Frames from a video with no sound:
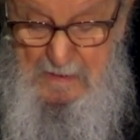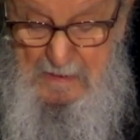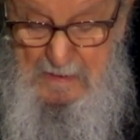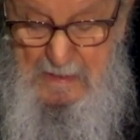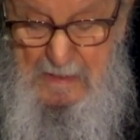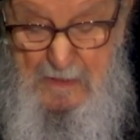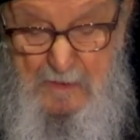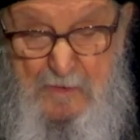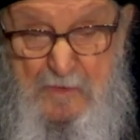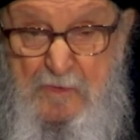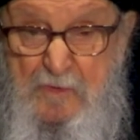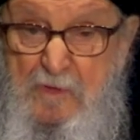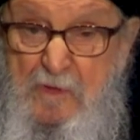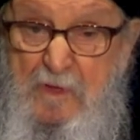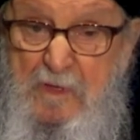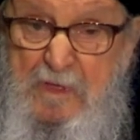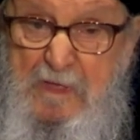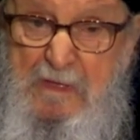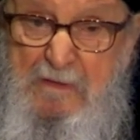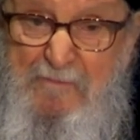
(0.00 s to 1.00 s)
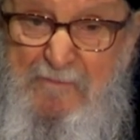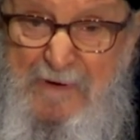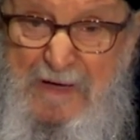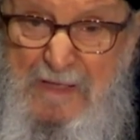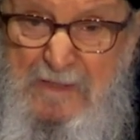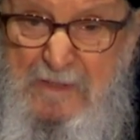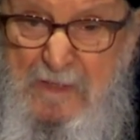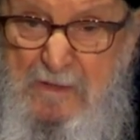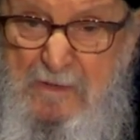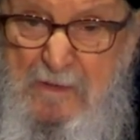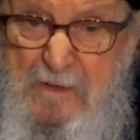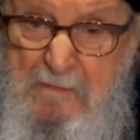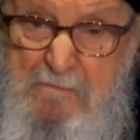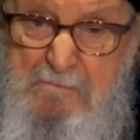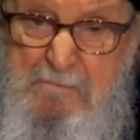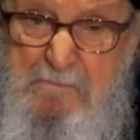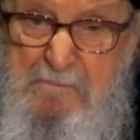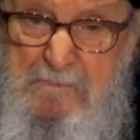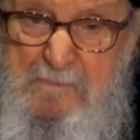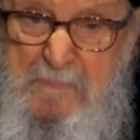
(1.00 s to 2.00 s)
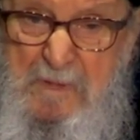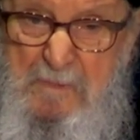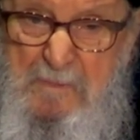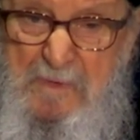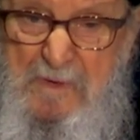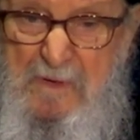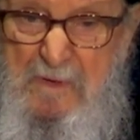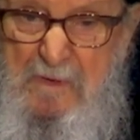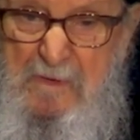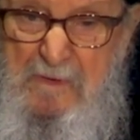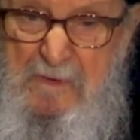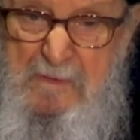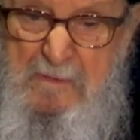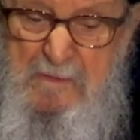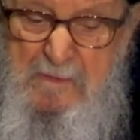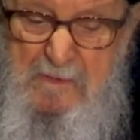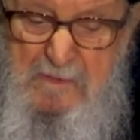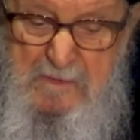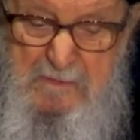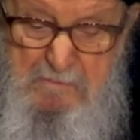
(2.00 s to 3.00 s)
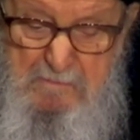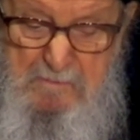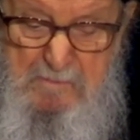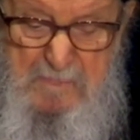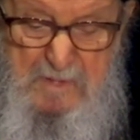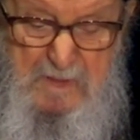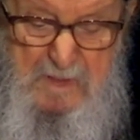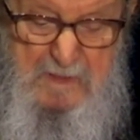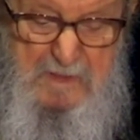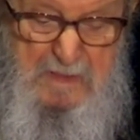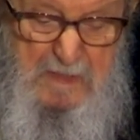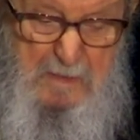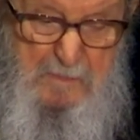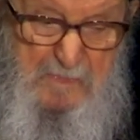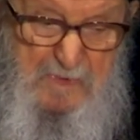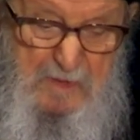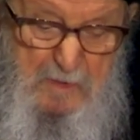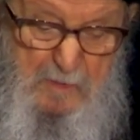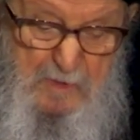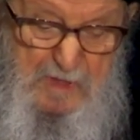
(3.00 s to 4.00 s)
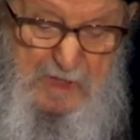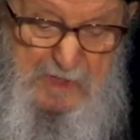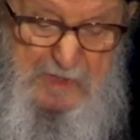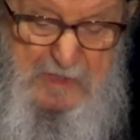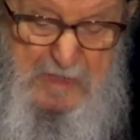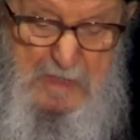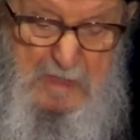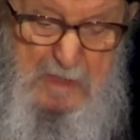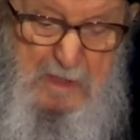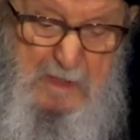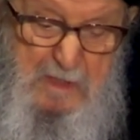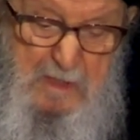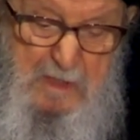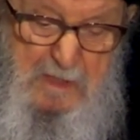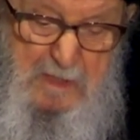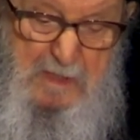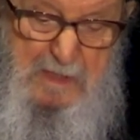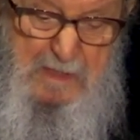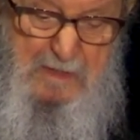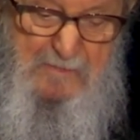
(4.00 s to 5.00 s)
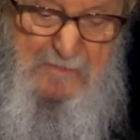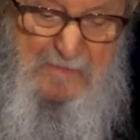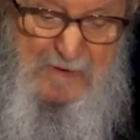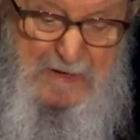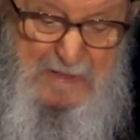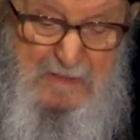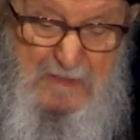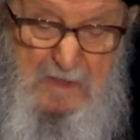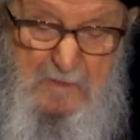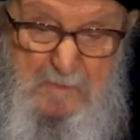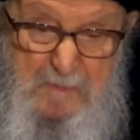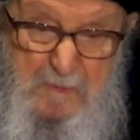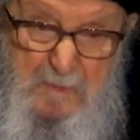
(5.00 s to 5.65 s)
is he invited the people, the original invited